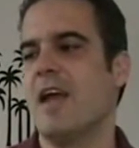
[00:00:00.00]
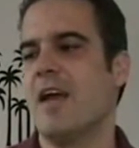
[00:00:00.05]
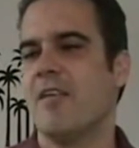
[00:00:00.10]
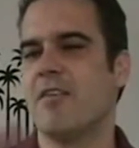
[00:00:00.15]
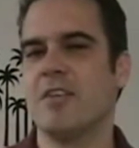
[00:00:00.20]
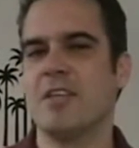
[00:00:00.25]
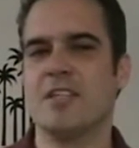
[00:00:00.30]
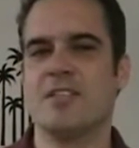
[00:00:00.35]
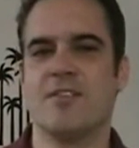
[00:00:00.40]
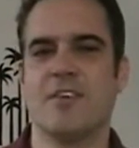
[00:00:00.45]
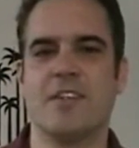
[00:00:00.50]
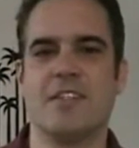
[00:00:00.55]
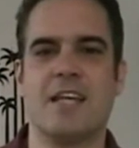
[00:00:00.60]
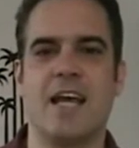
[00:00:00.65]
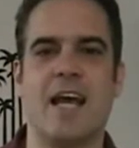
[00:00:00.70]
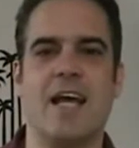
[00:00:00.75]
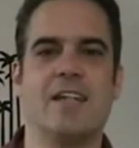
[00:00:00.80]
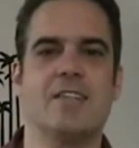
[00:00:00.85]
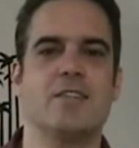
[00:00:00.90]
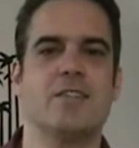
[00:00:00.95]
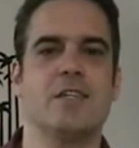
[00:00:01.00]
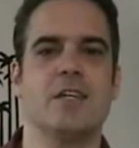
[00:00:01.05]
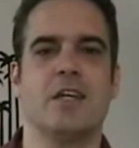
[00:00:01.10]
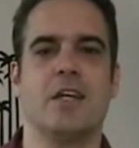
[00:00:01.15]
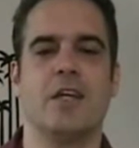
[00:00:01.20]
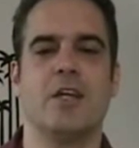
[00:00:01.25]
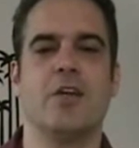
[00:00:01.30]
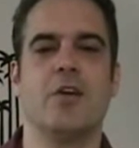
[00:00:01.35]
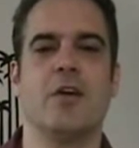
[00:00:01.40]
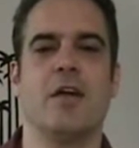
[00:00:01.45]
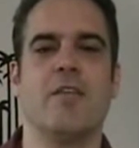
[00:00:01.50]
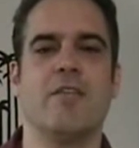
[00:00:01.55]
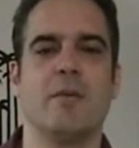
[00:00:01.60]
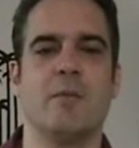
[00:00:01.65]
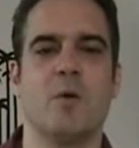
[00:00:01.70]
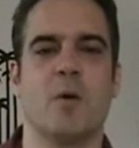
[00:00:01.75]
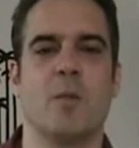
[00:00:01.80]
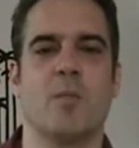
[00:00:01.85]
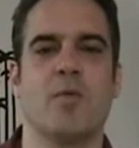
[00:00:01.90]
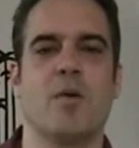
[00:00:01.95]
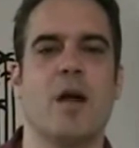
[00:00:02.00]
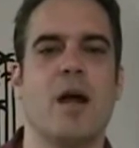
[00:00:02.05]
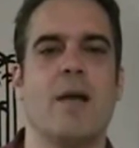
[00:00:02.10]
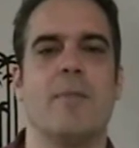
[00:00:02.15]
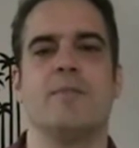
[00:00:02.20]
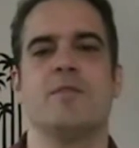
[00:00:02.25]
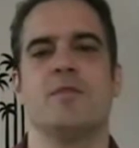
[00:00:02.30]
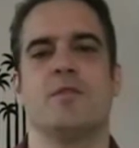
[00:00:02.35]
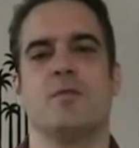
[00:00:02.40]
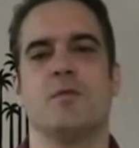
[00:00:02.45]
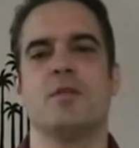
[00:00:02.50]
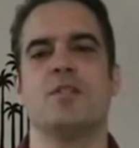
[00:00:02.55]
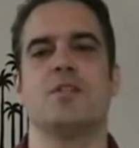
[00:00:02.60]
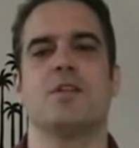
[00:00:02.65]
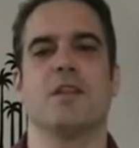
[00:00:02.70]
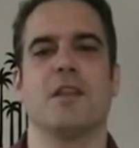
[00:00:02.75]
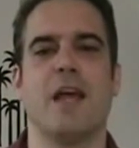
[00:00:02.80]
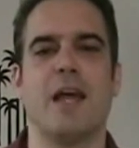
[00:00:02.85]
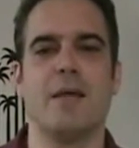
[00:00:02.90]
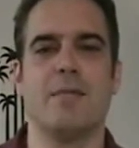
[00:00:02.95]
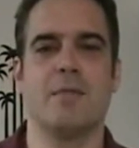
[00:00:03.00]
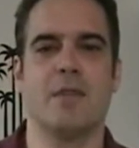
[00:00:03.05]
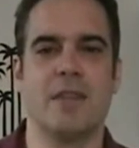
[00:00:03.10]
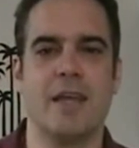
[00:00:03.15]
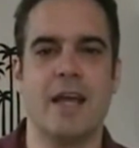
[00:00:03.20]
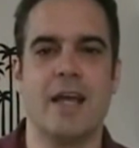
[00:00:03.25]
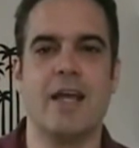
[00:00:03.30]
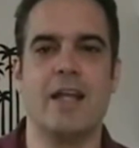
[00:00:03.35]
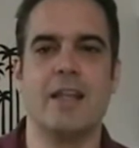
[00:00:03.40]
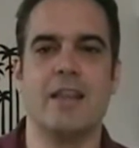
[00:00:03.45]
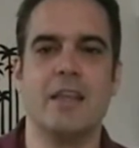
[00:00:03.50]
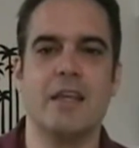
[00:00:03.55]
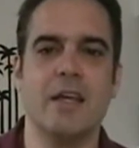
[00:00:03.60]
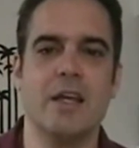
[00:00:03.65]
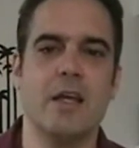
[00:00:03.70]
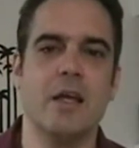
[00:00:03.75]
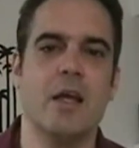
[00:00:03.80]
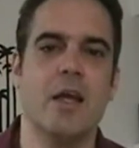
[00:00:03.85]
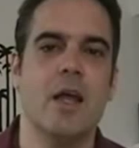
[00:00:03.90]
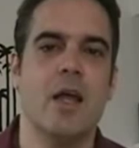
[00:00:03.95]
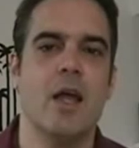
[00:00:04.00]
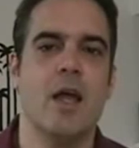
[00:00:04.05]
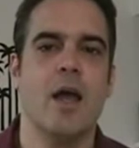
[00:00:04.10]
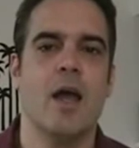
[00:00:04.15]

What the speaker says: everything's fantastic and you don't have any more problems, you've reached enlightenment, that kind of thing,